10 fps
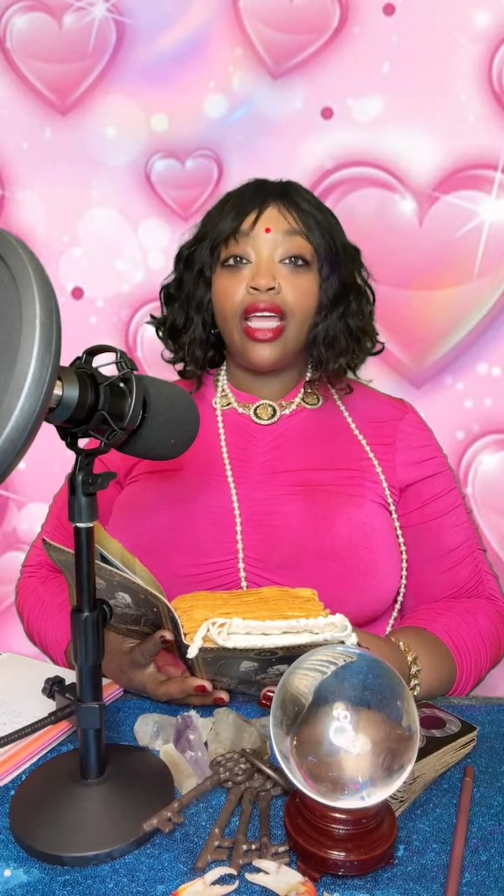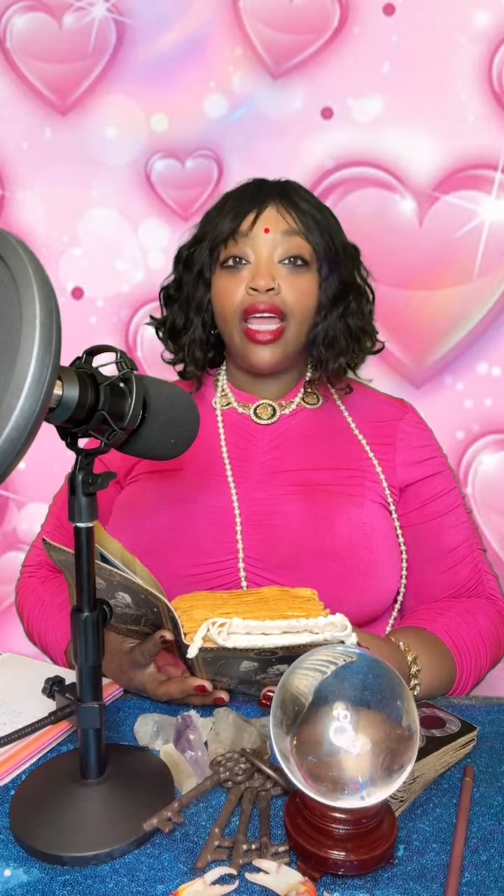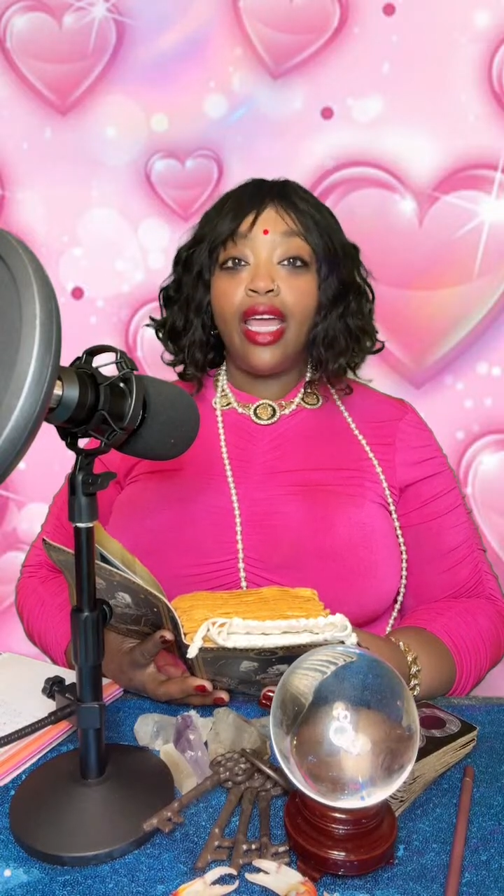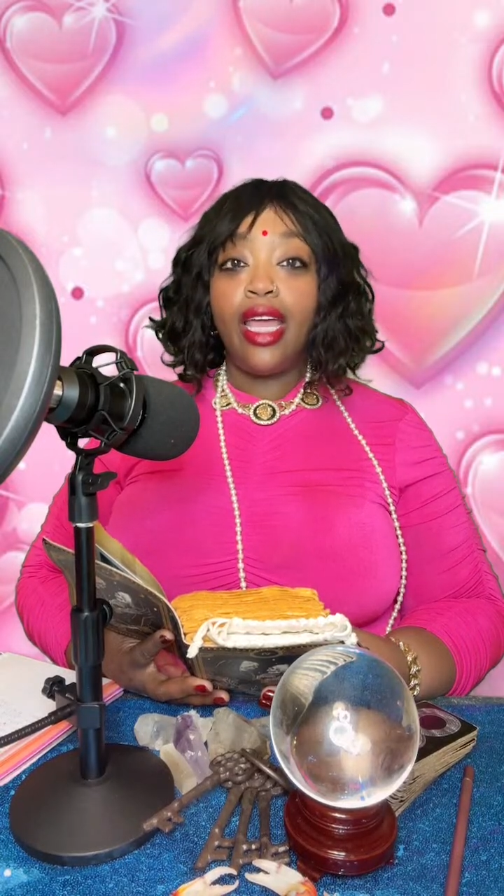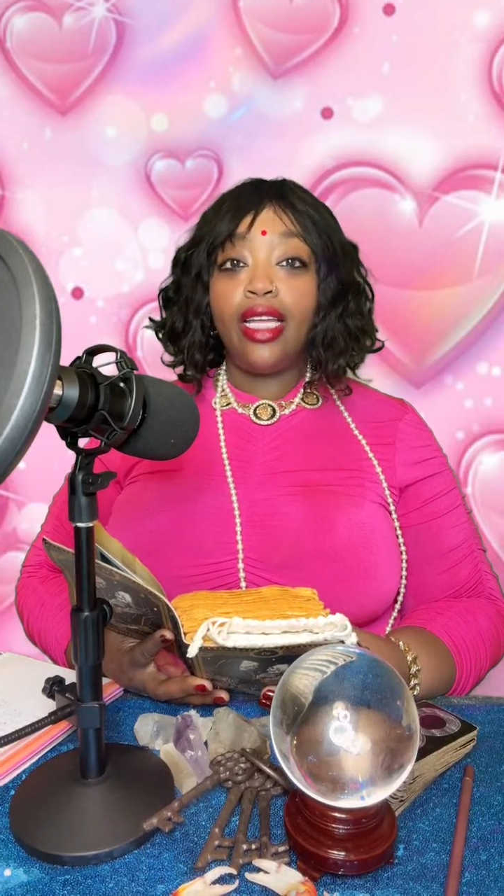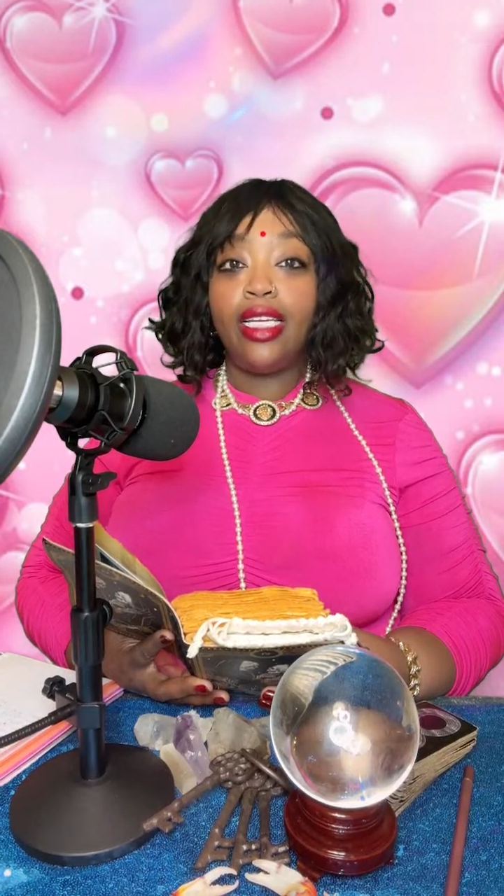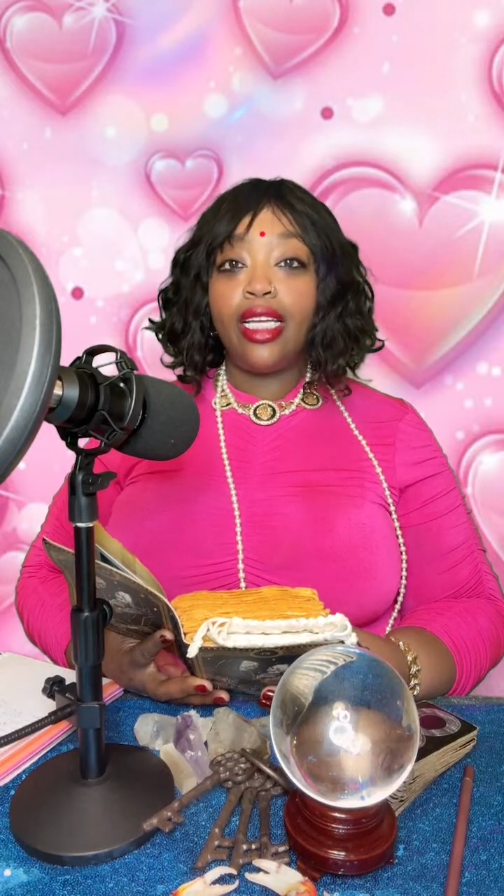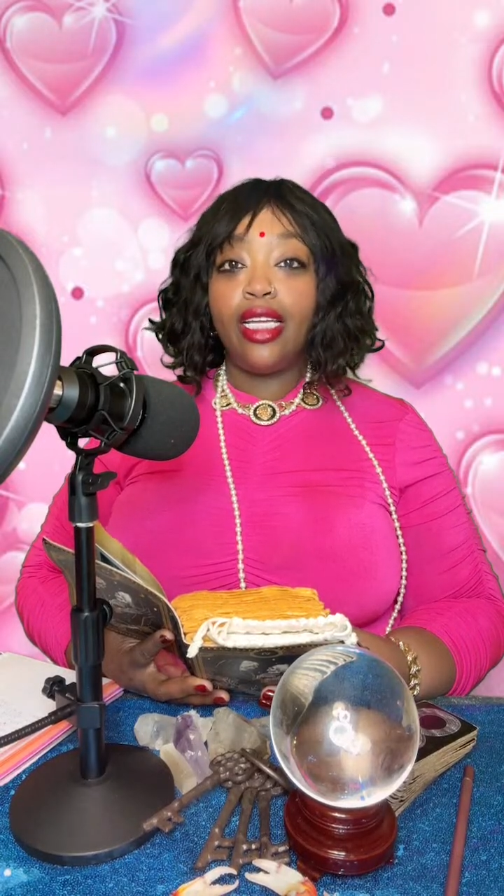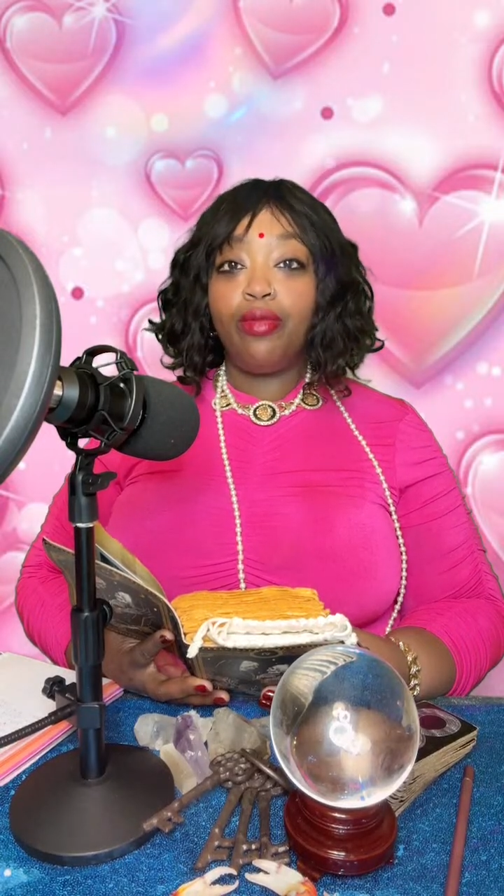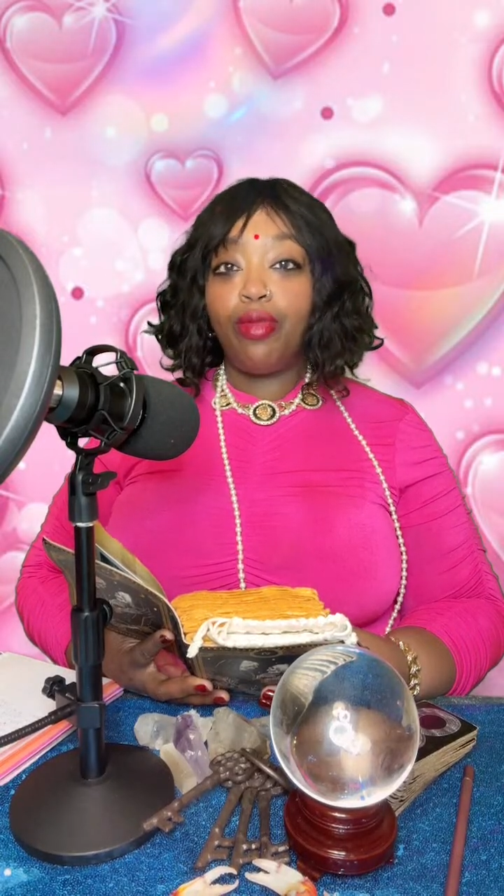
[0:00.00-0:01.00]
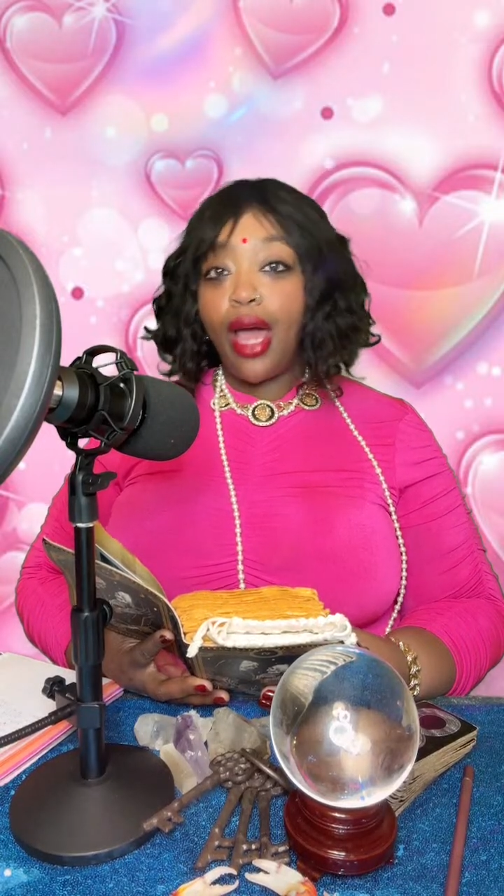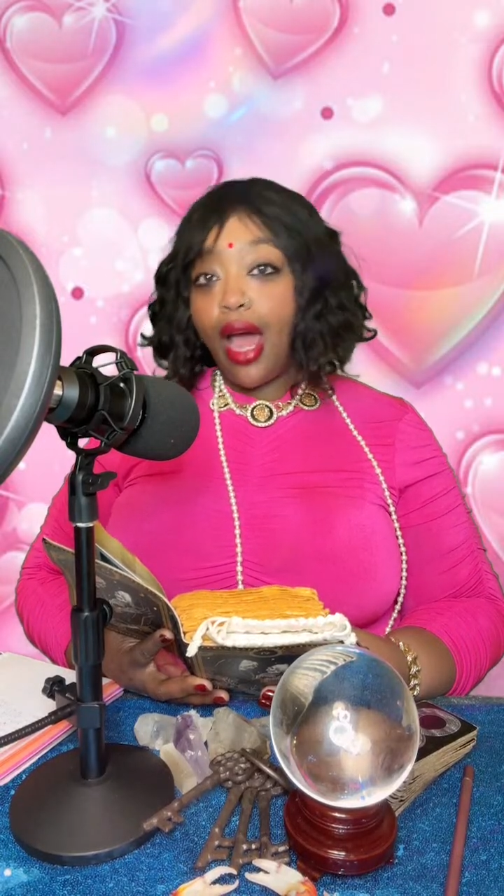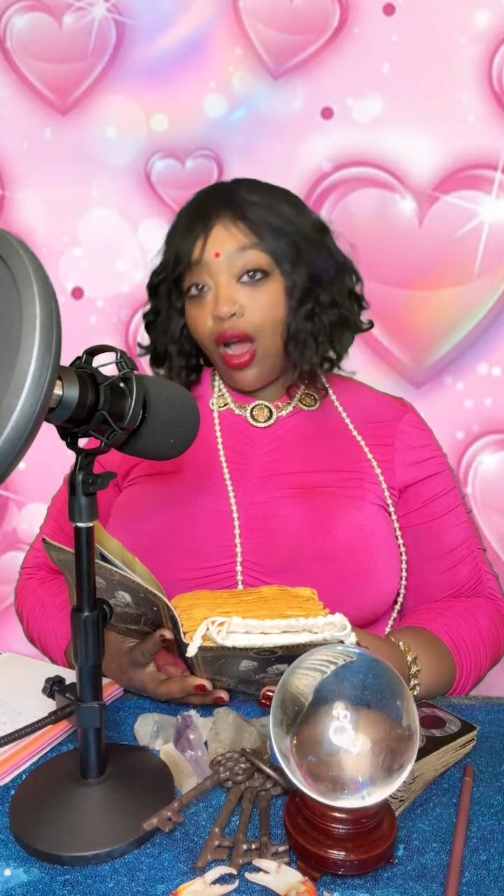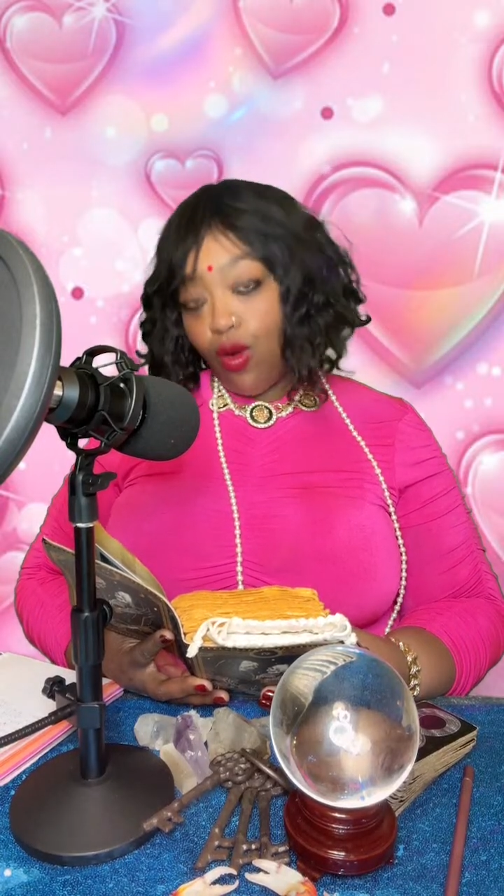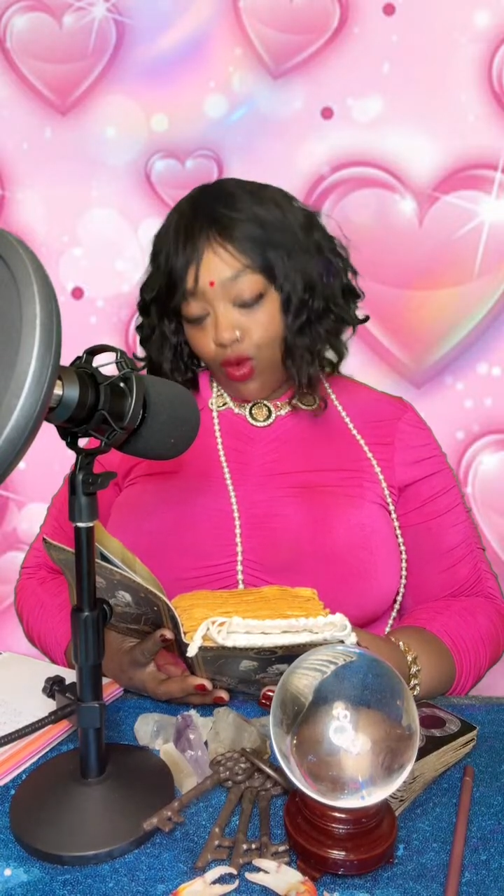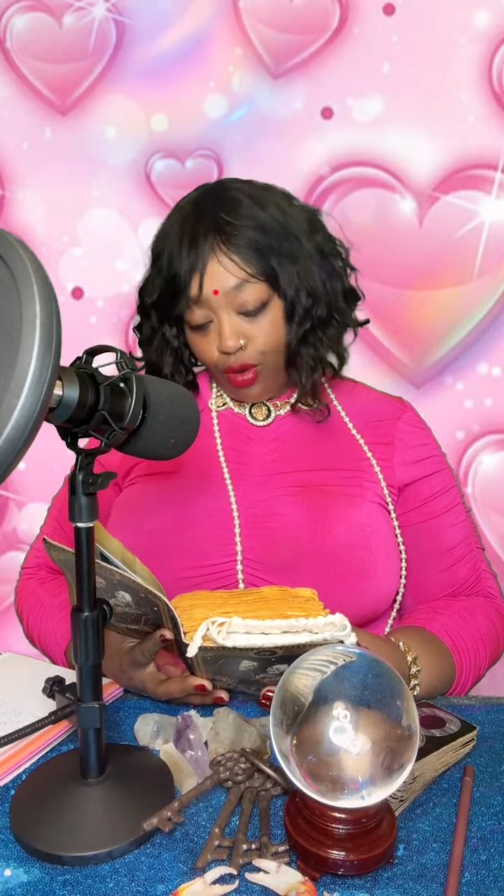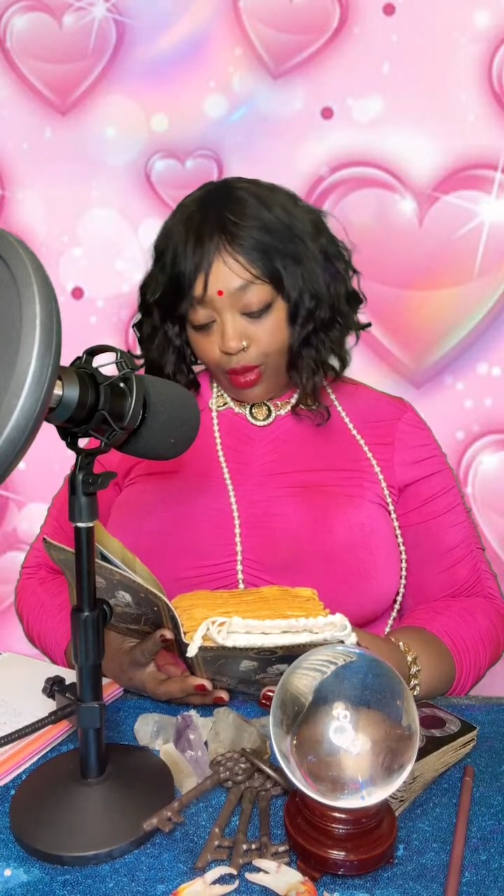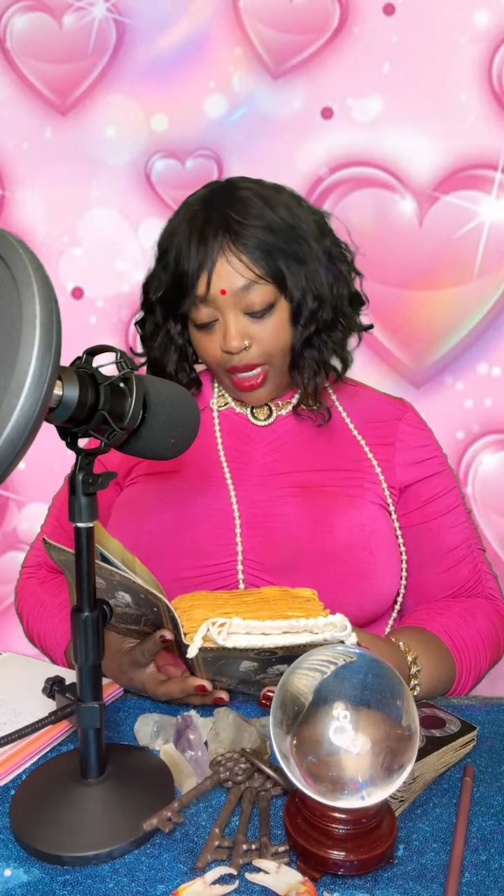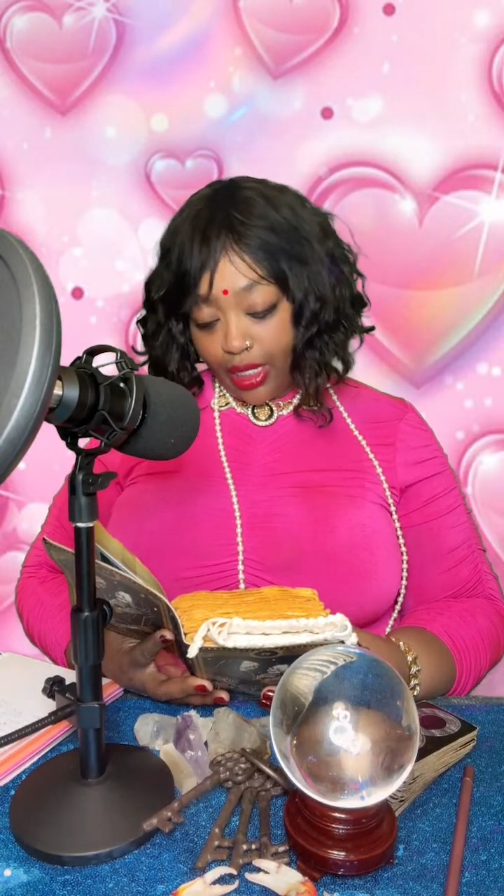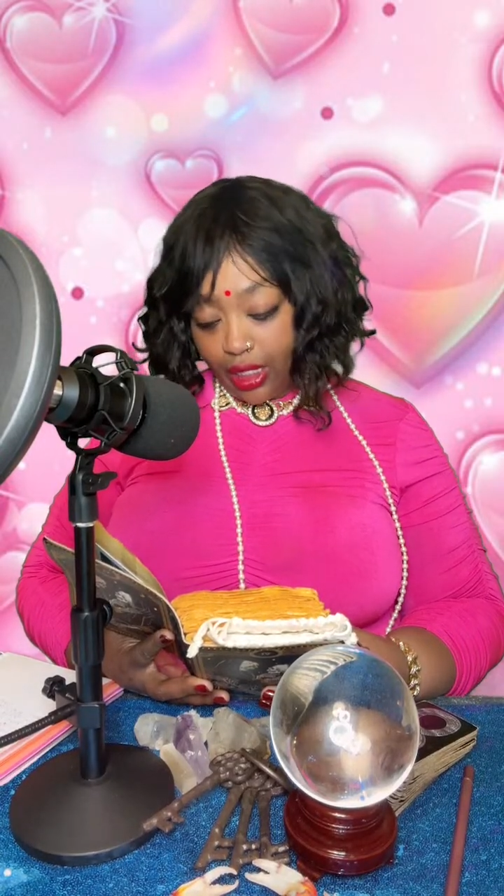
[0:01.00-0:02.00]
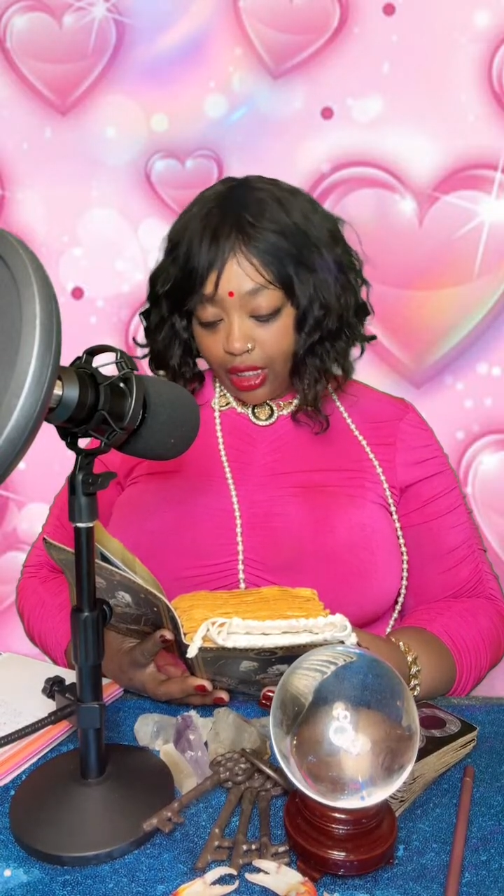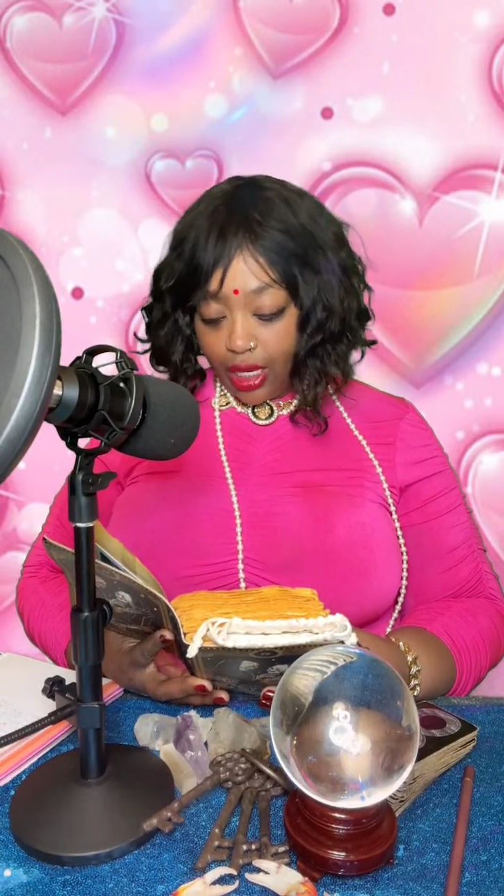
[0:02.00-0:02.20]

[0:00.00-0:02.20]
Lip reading: and empowerment.